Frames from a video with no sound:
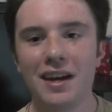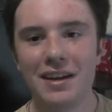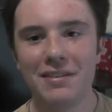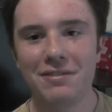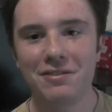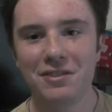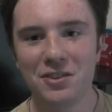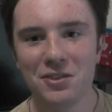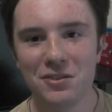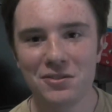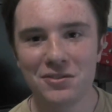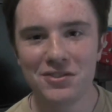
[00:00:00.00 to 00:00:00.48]

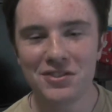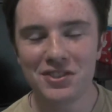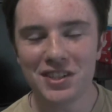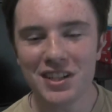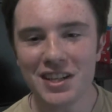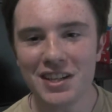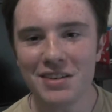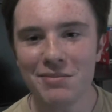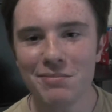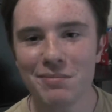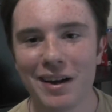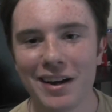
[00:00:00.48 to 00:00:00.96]
if you've
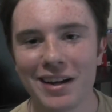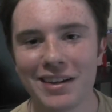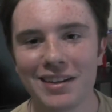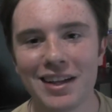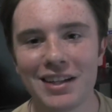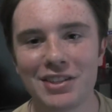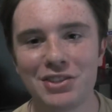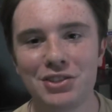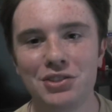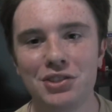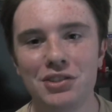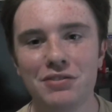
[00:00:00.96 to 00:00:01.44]
seen my
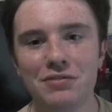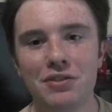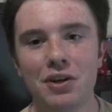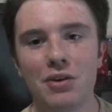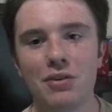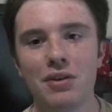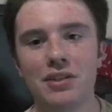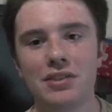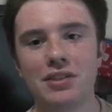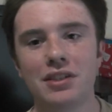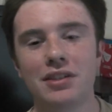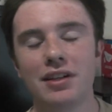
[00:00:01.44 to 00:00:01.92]
collection, you've
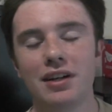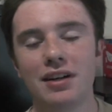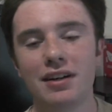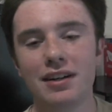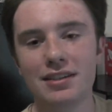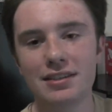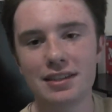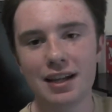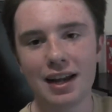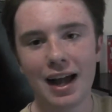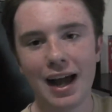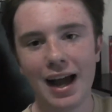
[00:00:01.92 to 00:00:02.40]
noticed that there
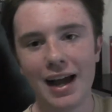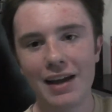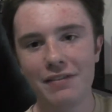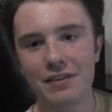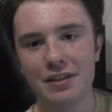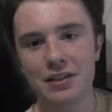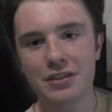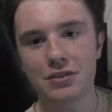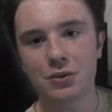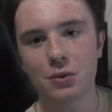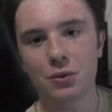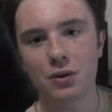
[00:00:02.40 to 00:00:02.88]
is an
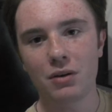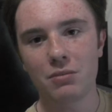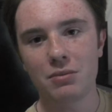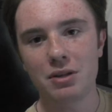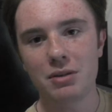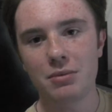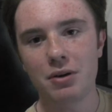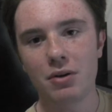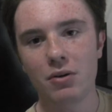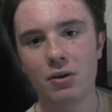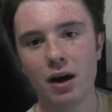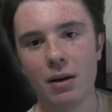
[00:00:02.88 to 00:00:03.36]
Ivysaur
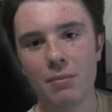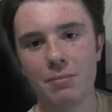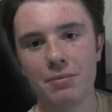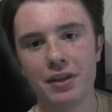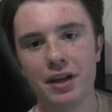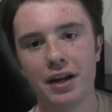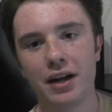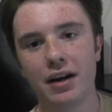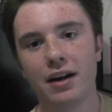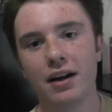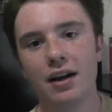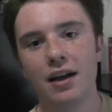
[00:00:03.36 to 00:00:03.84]
Amiibo up
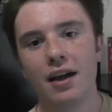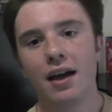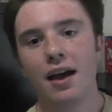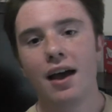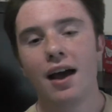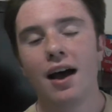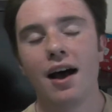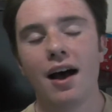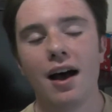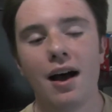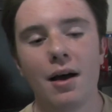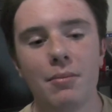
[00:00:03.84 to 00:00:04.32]
there.
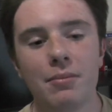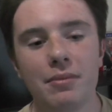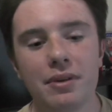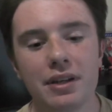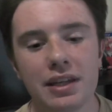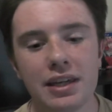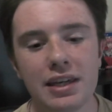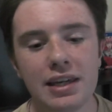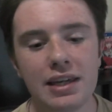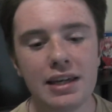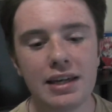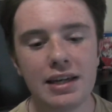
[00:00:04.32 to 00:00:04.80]

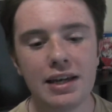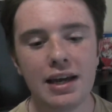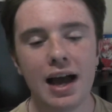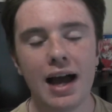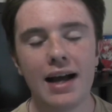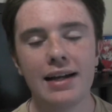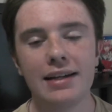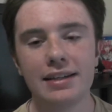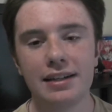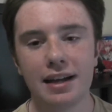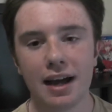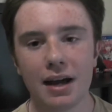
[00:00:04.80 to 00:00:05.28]

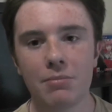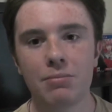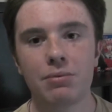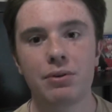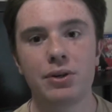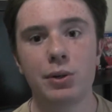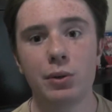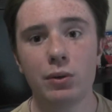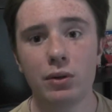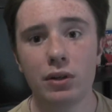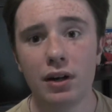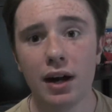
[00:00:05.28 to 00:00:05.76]
I did not
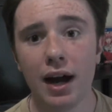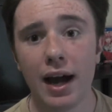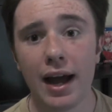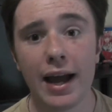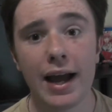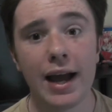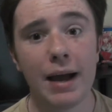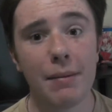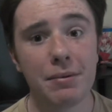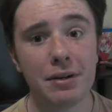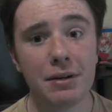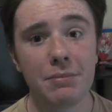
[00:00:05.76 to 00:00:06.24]
pre-order. I
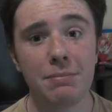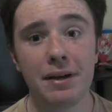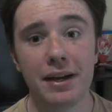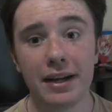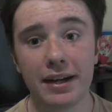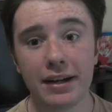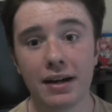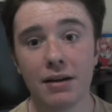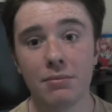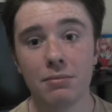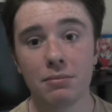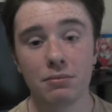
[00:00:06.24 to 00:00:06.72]
happened to
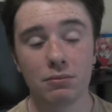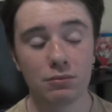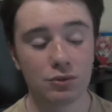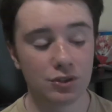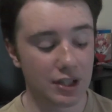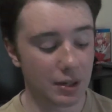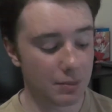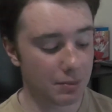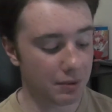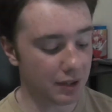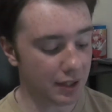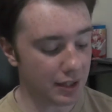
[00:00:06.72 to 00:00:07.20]
pick up
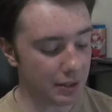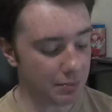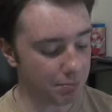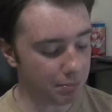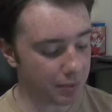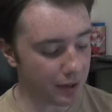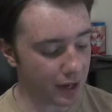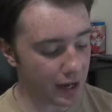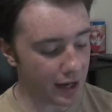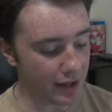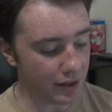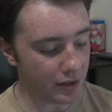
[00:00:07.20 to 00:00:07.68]
separately,
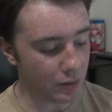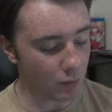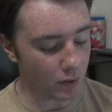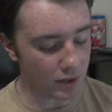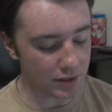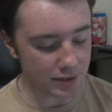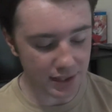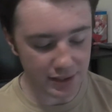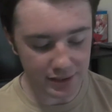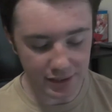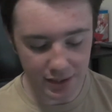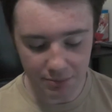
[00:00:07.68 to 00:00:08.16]
but the
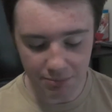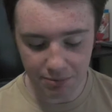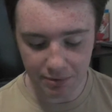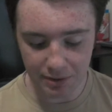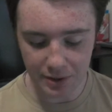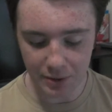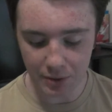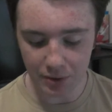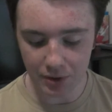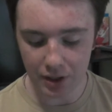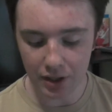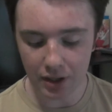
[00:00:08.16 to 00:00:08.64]
ones I did
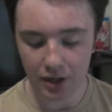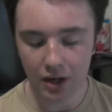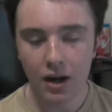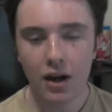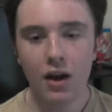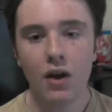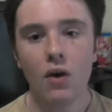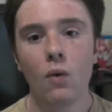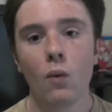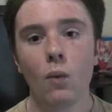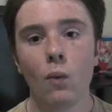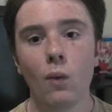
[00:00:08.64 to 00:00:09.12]
pre-order
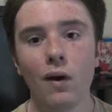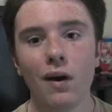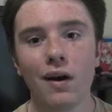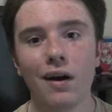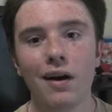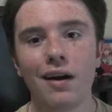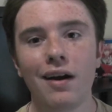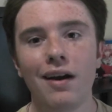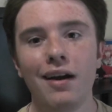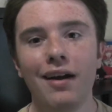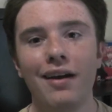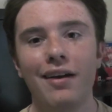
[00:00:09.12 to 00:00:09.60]

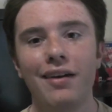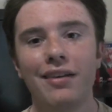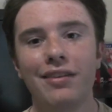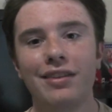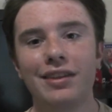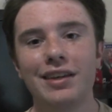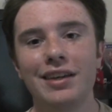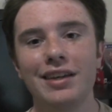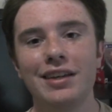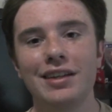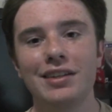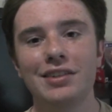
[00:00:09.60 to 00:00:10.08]
were
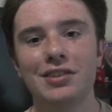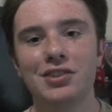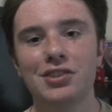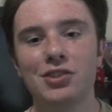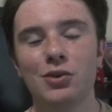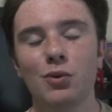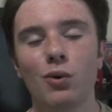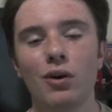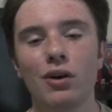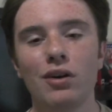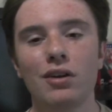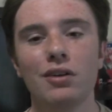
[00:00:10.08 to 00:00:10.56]
the
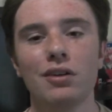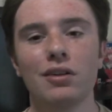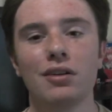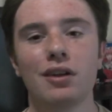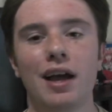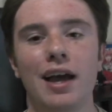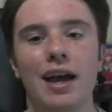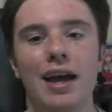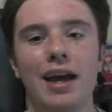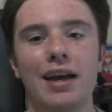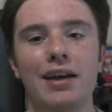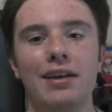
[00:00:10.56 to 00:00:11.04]

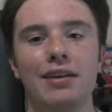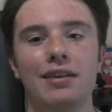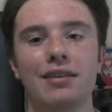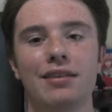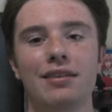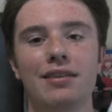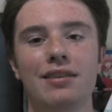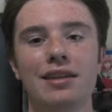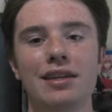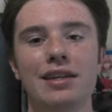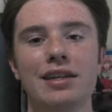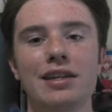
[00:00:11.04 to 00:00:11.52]
Squirtle and
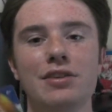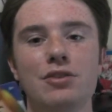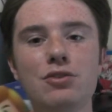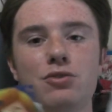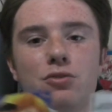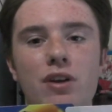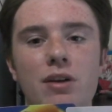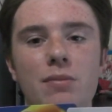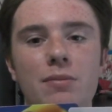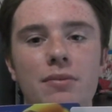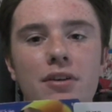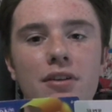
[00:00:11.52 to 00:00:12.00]
the
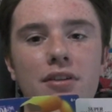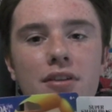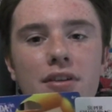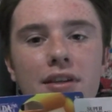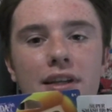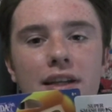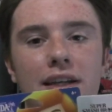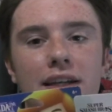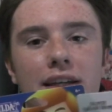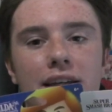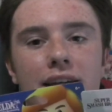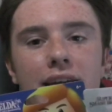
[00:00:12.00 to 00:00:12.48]
Dreamer
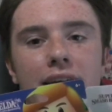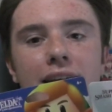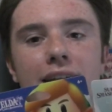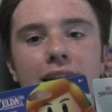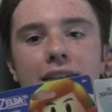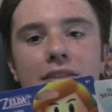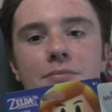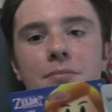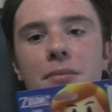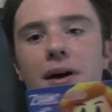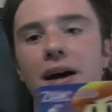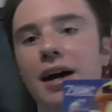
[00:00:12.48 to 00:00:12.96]
Link. It
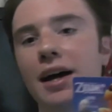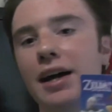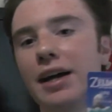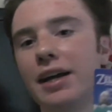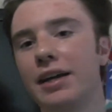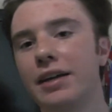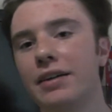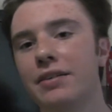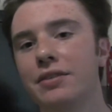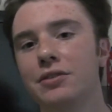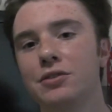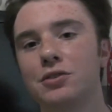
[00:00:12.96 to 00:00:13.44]
is
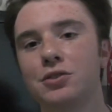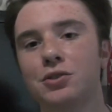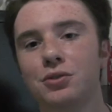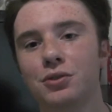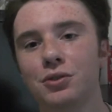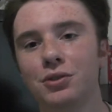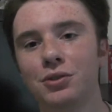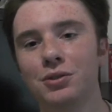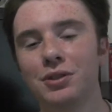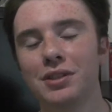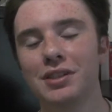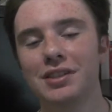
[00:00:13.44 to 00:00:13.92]
my
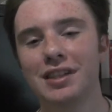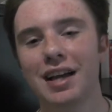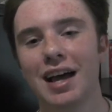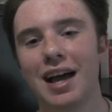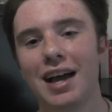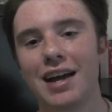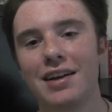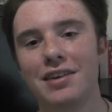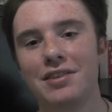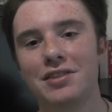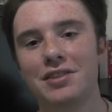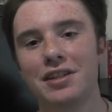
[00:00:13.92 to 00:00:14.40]
true
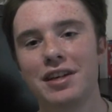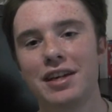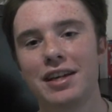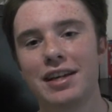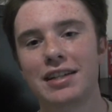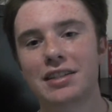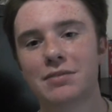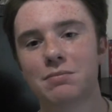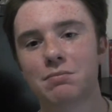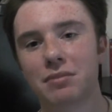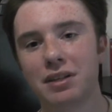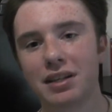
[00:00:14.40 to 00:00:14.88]
desire to get
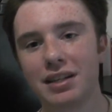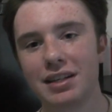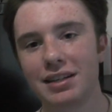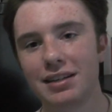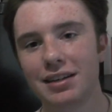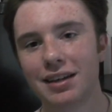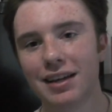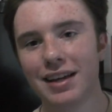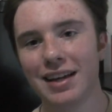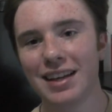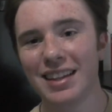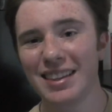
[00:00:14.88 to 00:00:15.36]
as
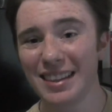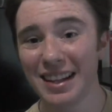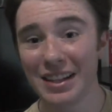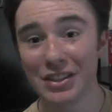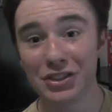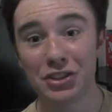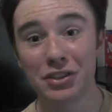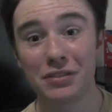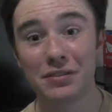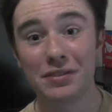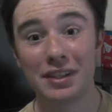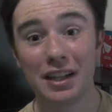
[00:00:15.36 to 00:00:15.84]
many
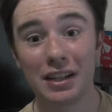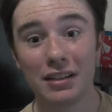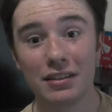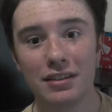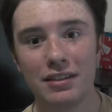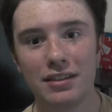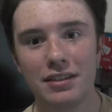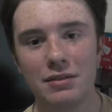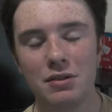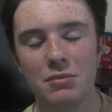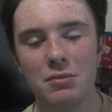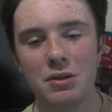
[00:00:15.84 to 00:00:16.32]
Legend of Zelda
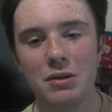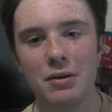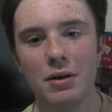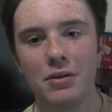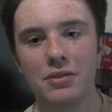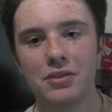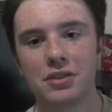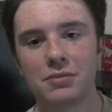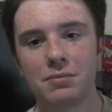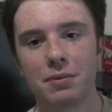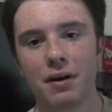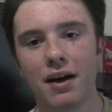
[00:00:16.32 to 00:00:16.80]
themed
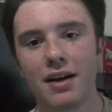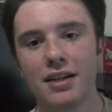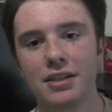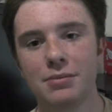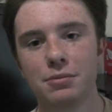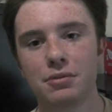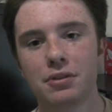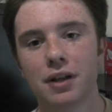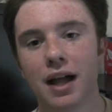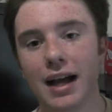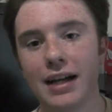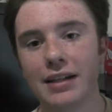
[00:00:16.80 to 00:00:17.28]
Amiibos as
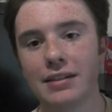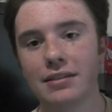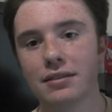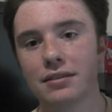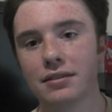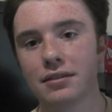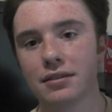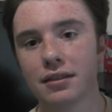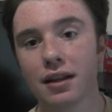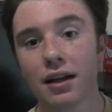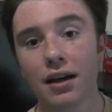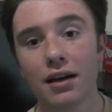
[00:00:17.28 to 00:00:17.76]
possible. I
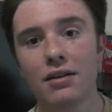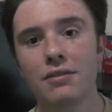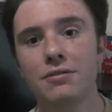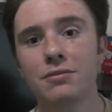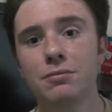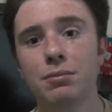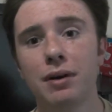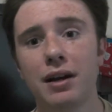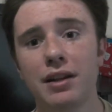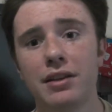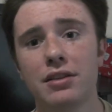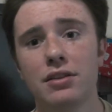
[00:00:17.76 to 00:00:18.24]

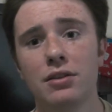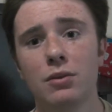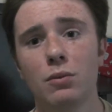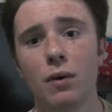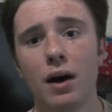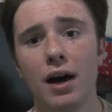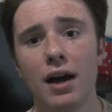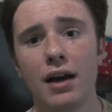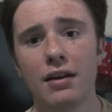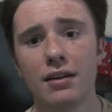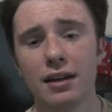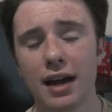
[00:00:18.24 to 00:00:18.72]
love Breath of the
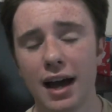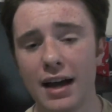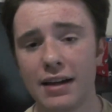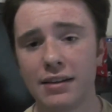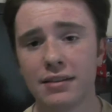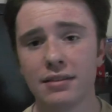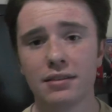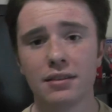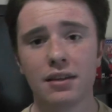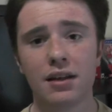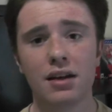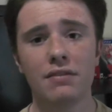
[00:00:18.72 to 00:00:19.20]
Wild. I
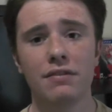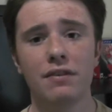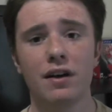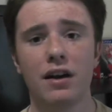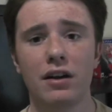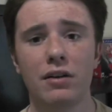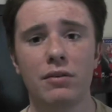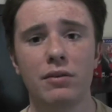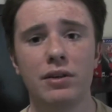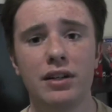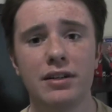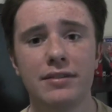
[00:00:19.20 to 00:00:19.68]
love
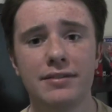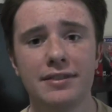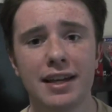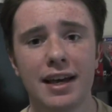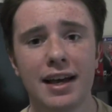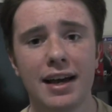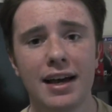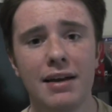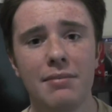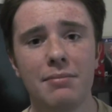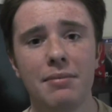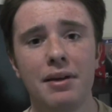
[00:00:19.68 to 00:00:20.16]
Ocarina of
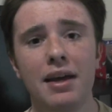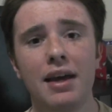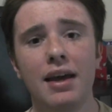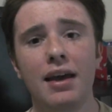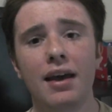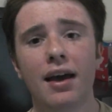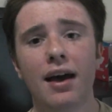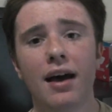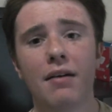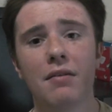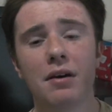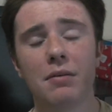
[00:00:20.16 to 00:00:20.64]
Time.
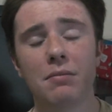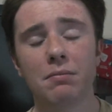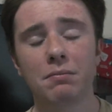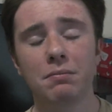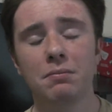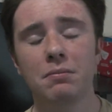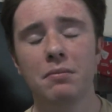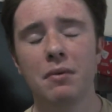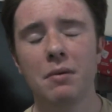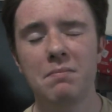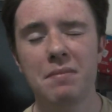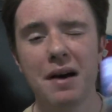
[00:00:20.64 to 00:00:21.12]
I'm
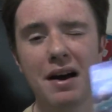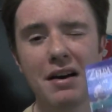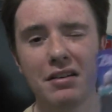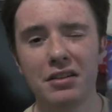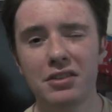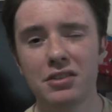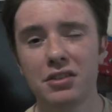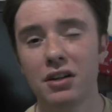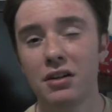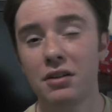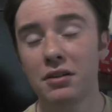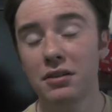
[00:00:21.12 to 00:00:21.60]
about to
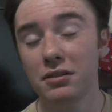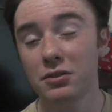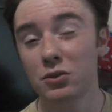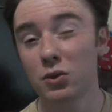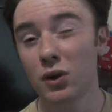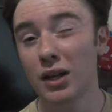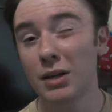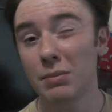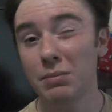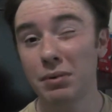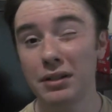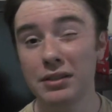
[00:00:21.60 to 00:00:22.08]
start
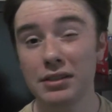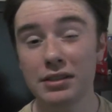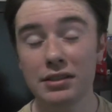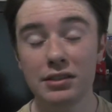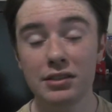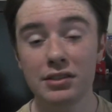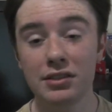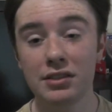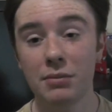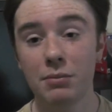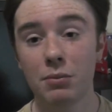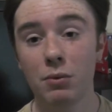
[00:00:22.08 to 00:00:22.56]
Twilight Princess
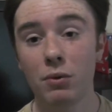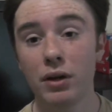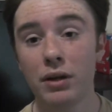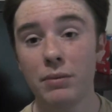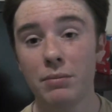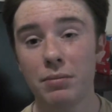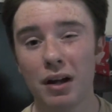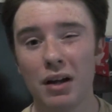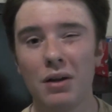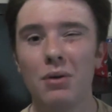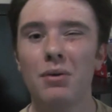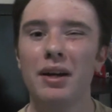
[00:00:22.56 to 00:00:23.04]
at some
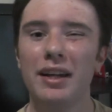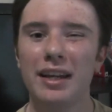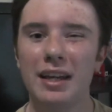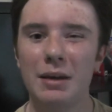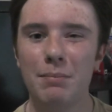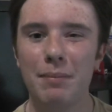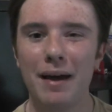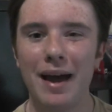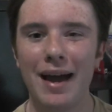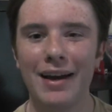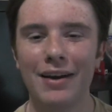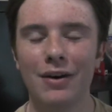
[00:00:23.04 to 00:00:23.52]
point, probably when I
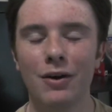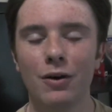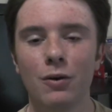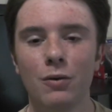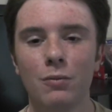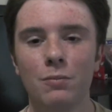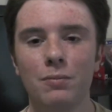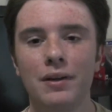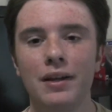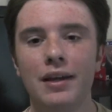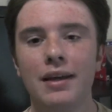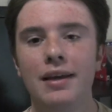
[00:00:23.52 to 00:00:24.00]
get back
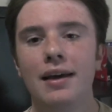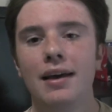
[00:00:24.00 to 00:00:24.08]
home.